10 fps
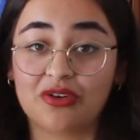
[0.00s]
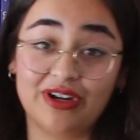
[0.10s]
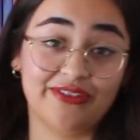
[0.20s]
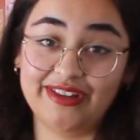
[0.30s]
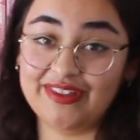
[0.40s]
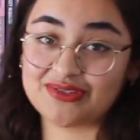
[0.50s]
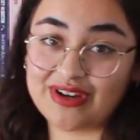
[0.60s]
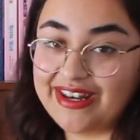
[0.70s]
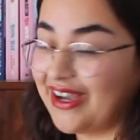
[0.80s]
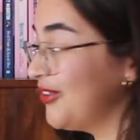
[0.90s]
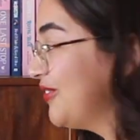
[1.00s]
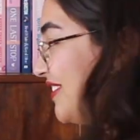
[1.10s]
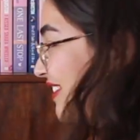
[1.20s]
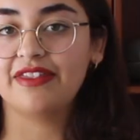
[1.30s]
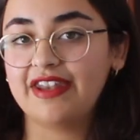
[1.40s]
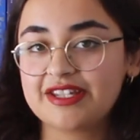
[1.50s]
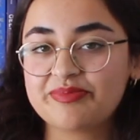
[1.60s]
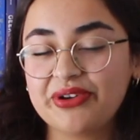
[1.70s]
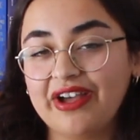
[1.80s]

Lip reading: to reread this right now. The next book